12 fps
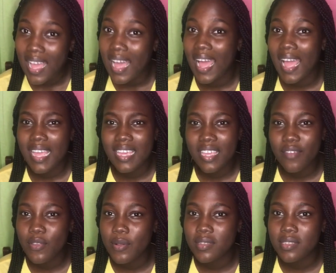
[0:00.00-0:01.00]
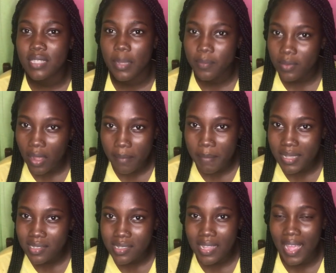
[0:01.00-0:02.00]
I give you tips on
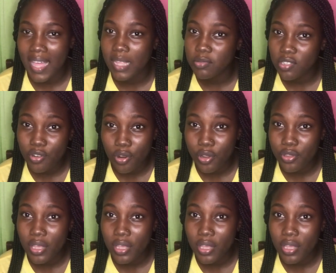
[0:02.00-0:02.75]
business. I help to grow.